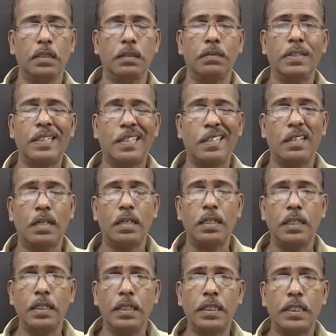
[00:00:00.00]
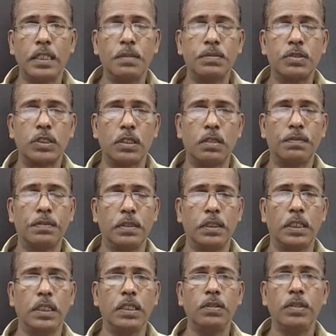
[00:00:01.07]
We cannot in terms of
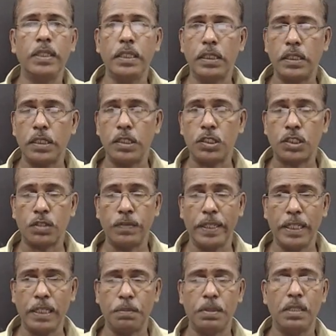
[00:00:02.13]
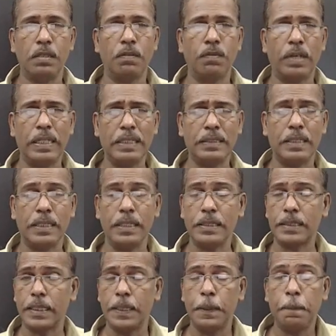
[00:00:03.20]
the newly introduced variable. What is the
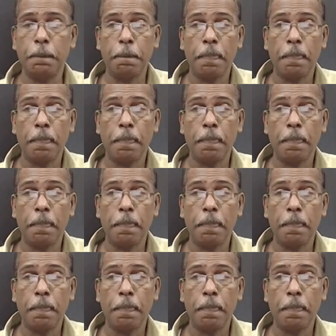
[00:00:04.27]
reason?